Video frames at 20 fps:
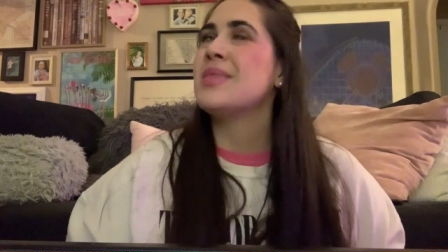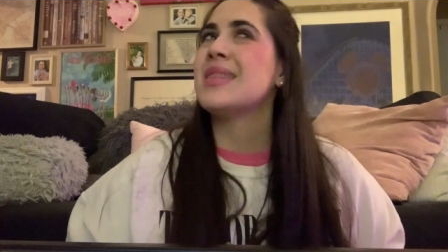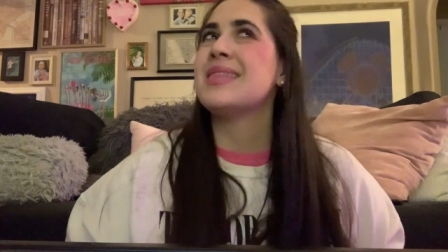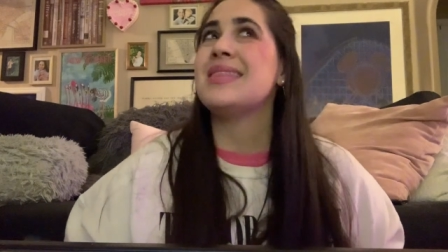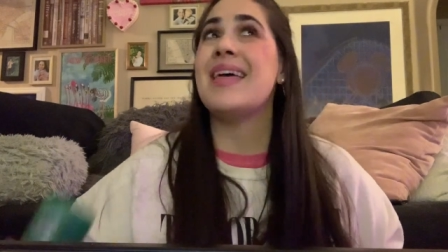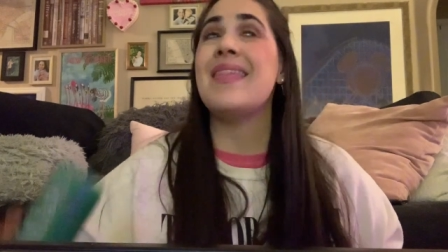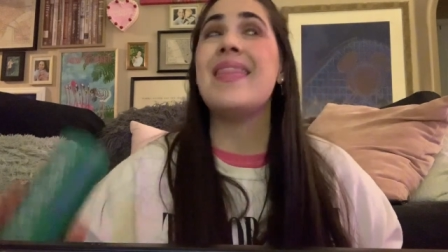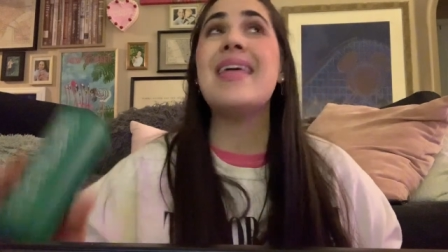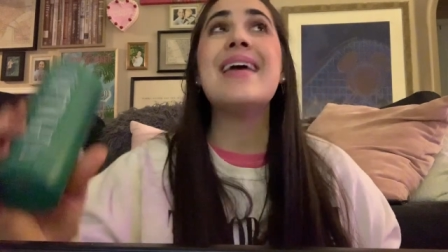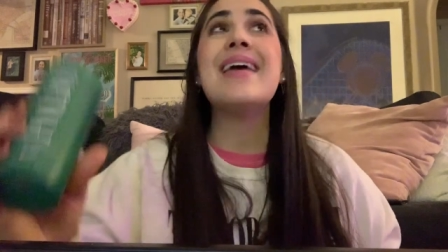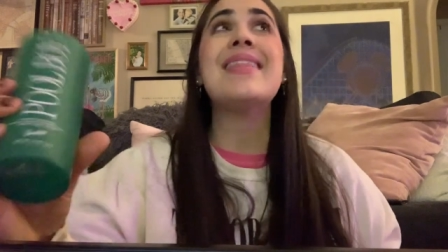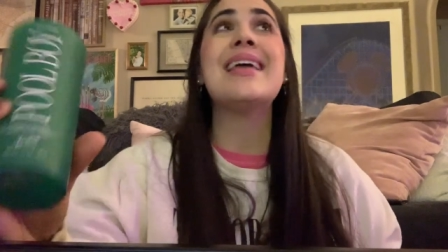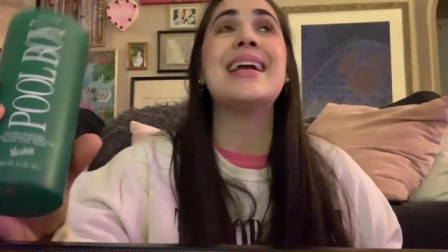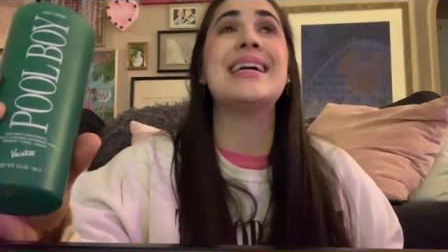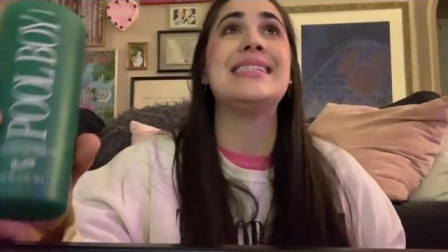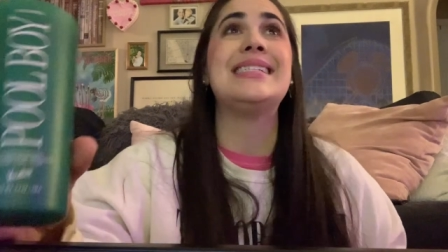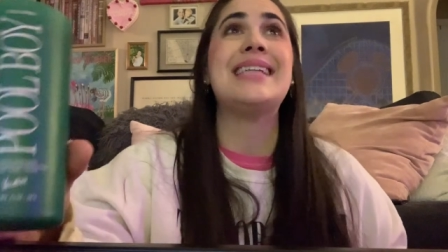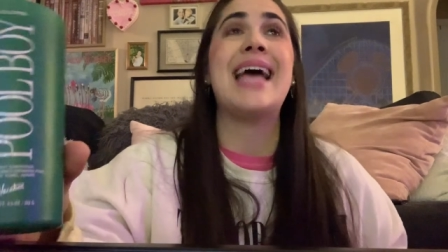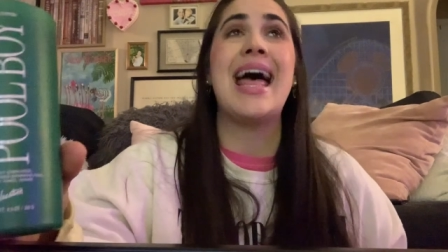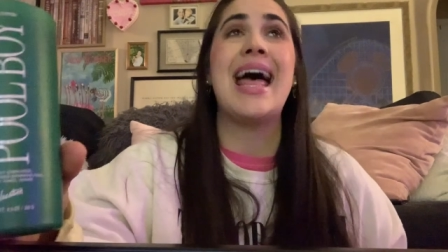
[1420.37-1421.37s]
Then they had like
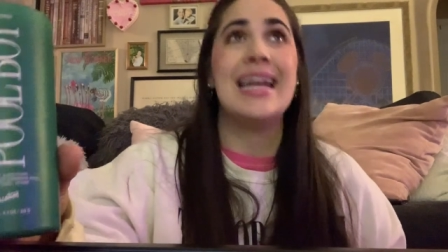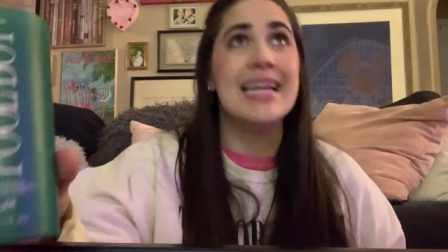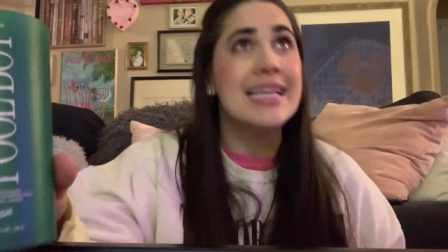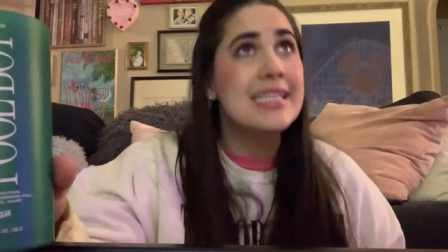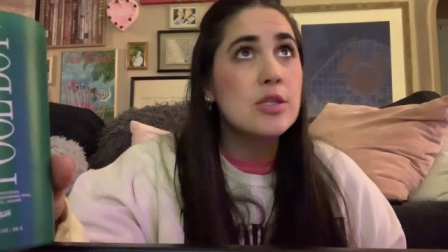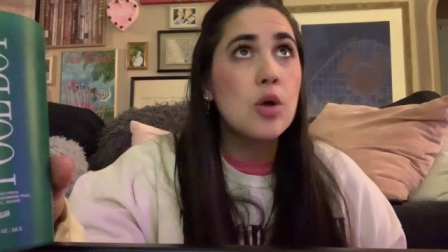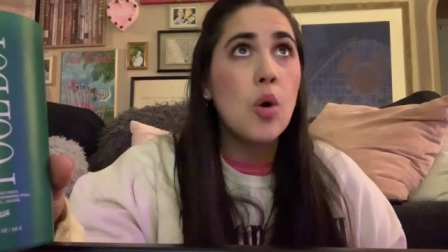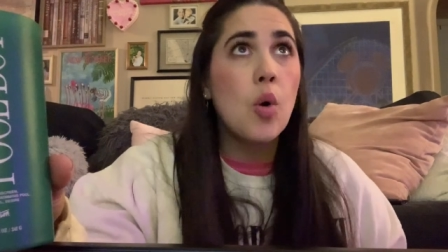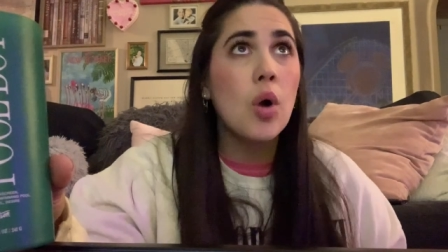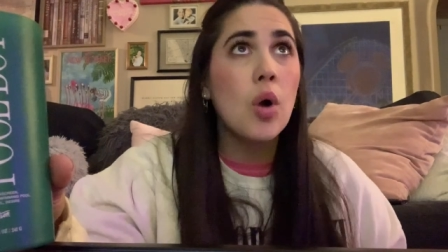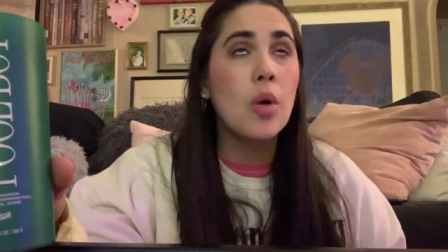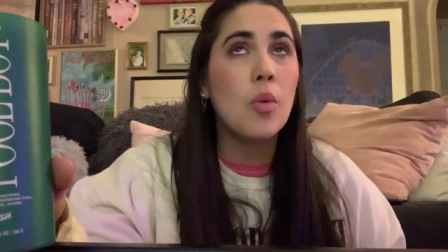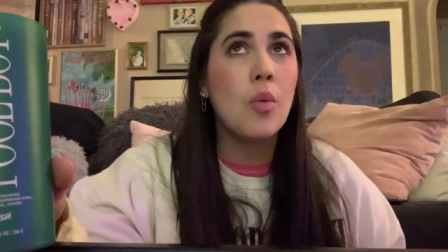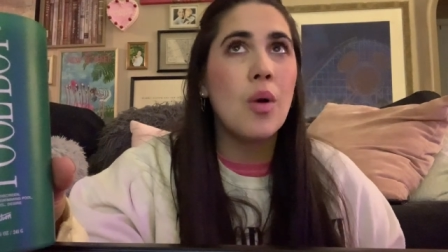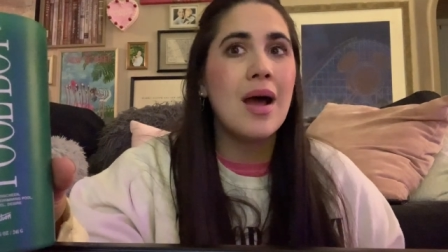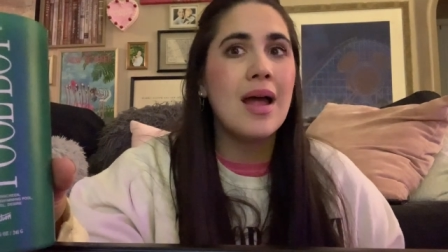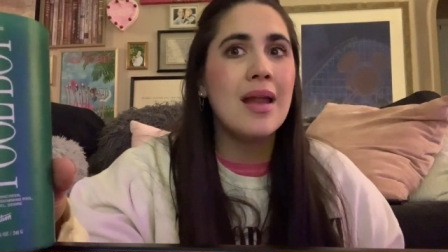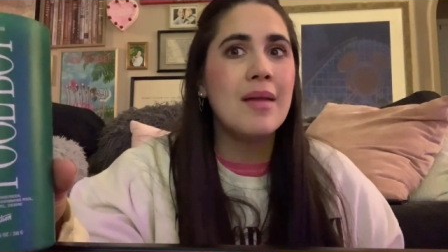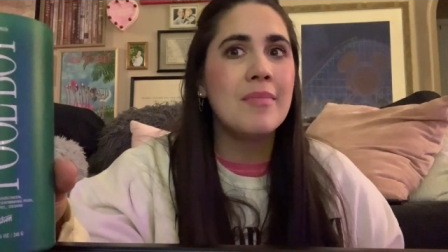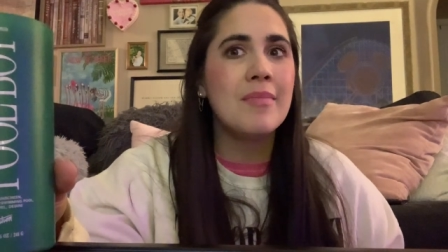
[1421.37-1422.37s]
a tennis court
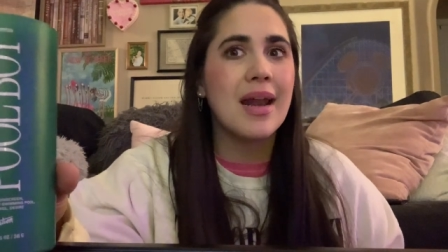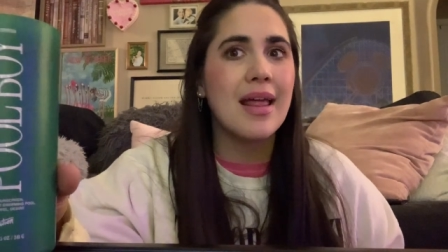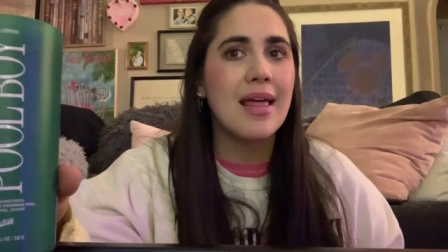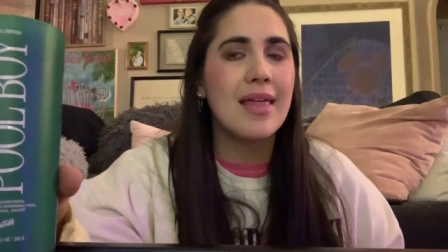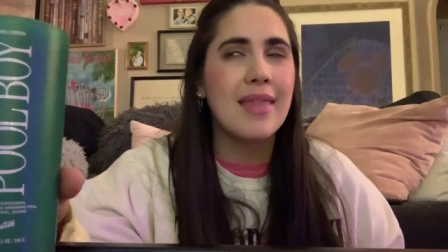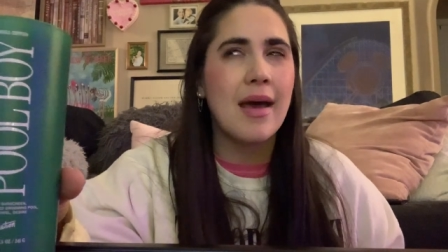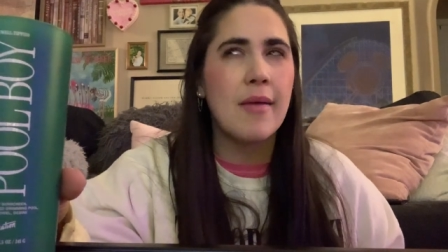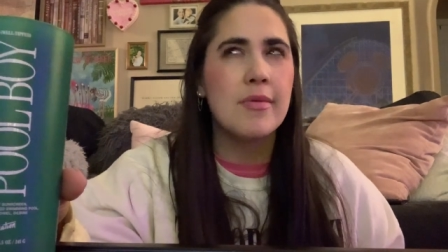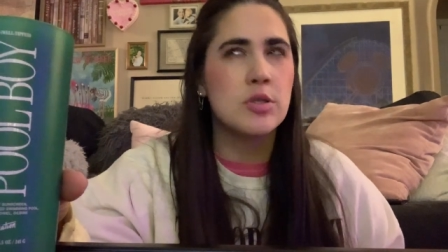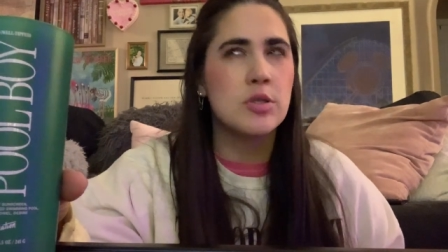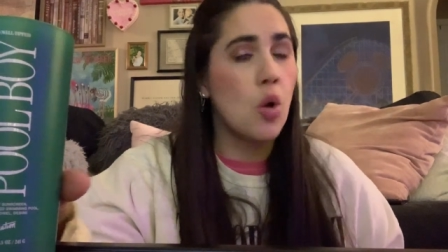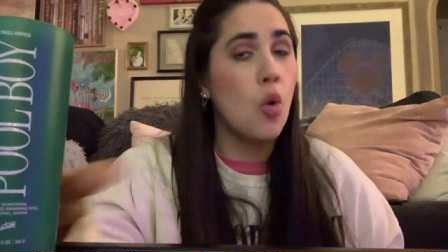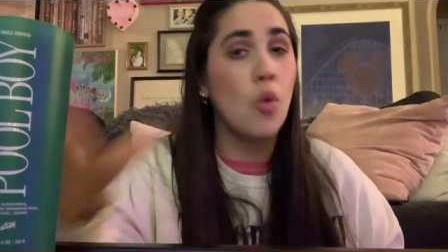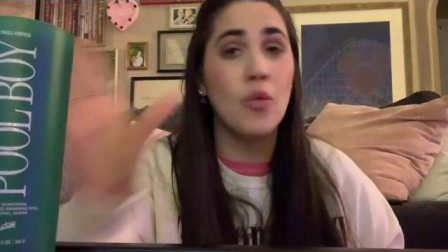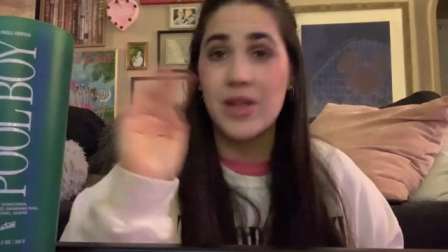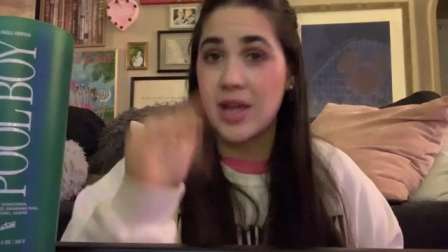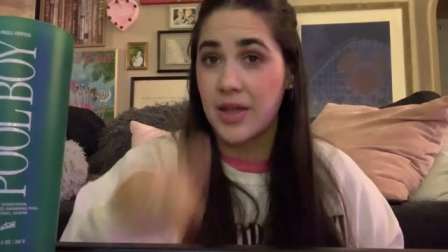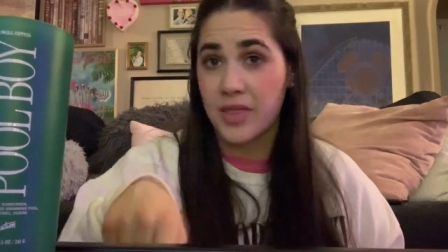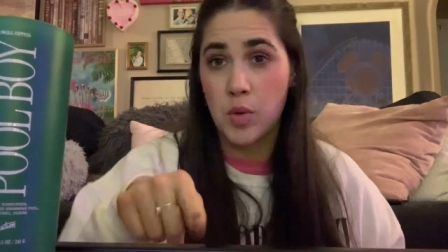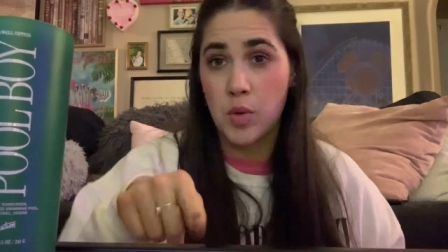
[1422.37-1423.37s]
one, but that was
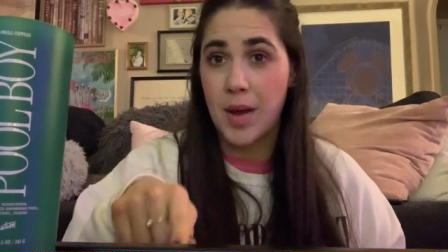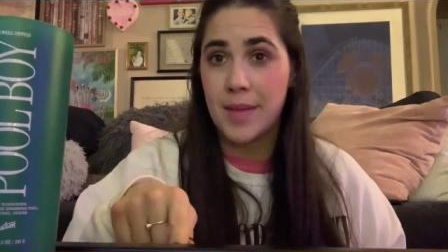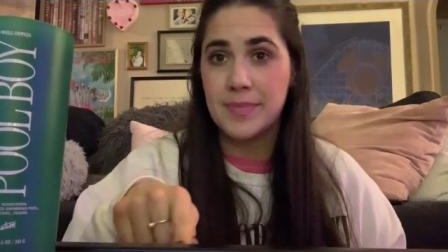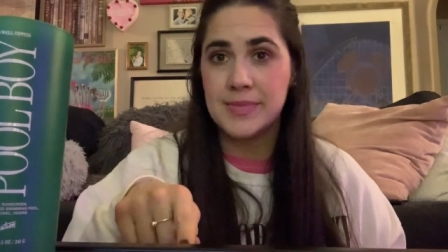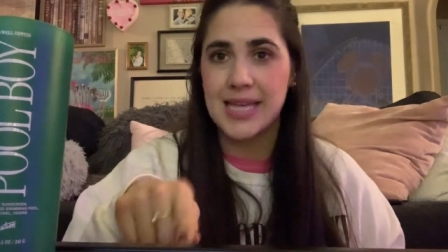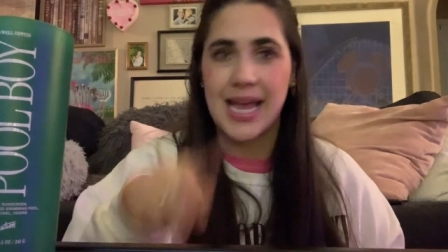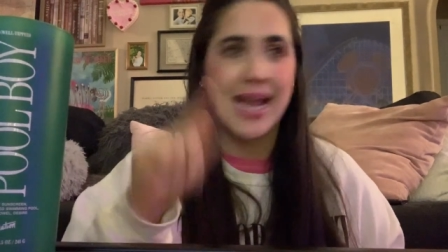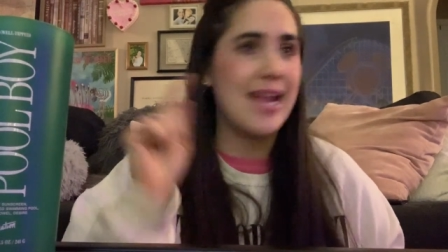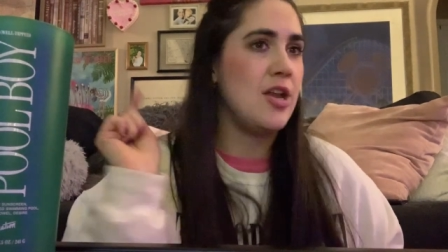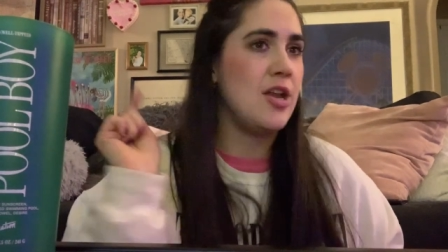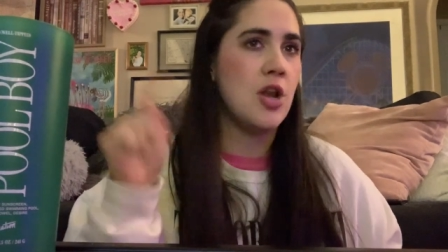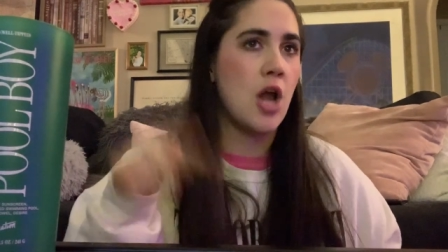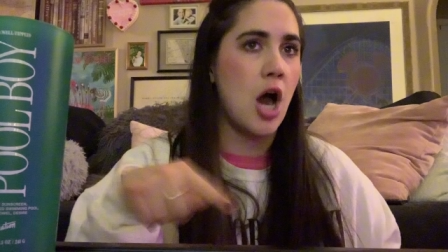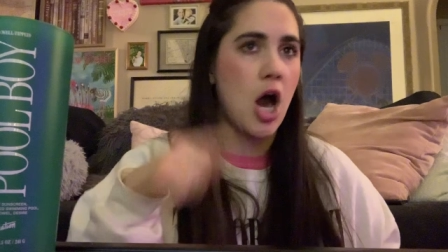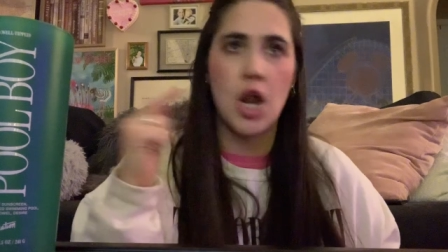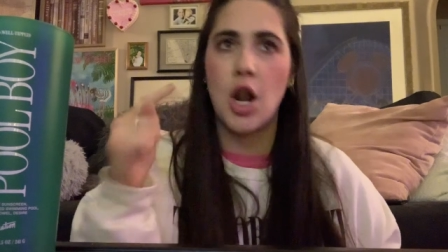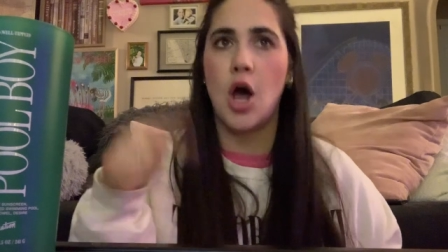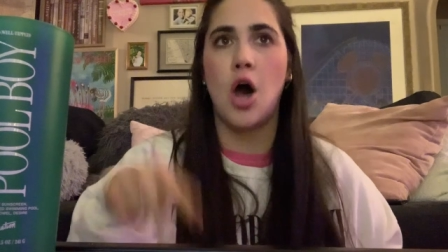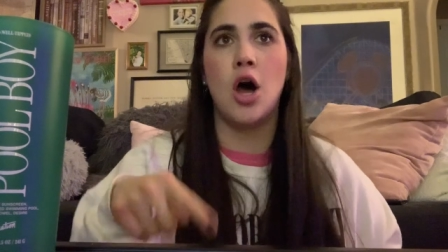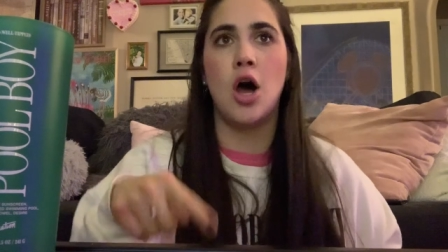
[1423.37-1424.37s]
only on the website,
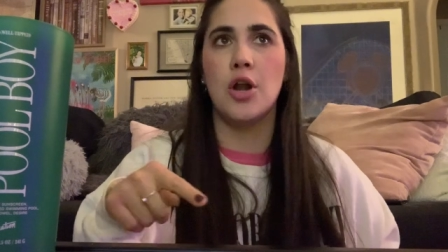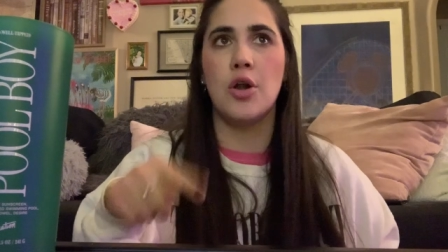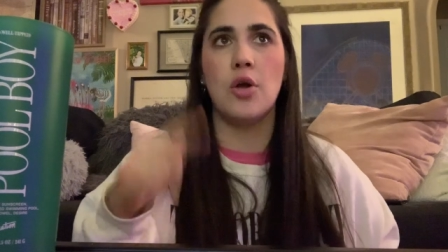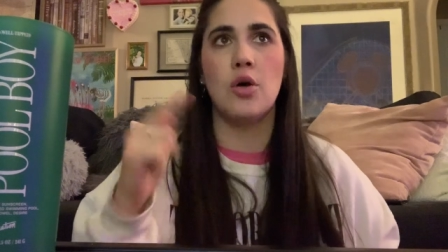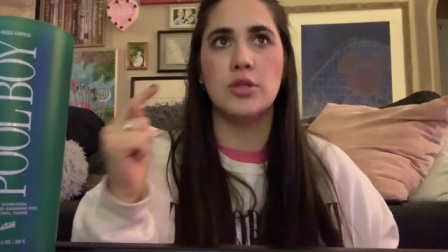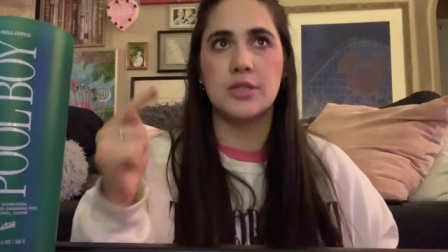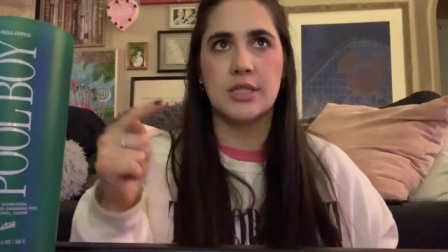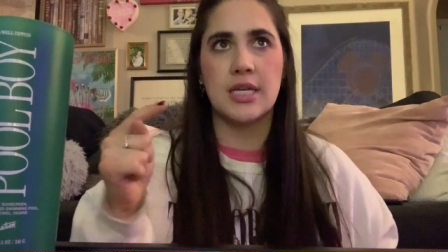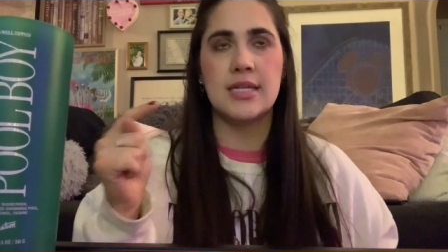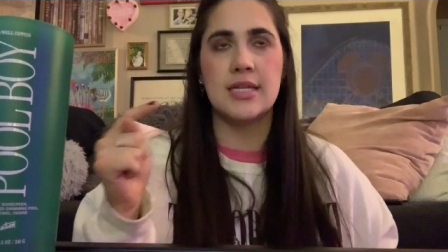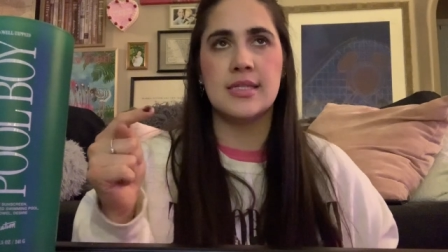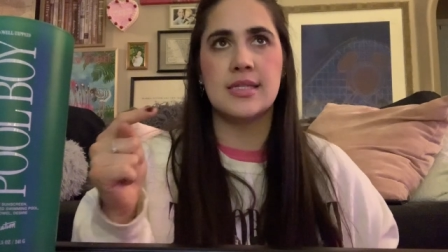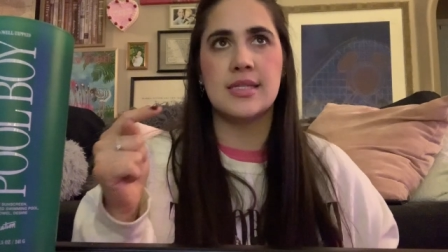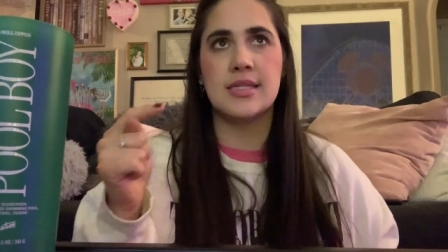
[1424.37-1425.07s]
not on Ulta's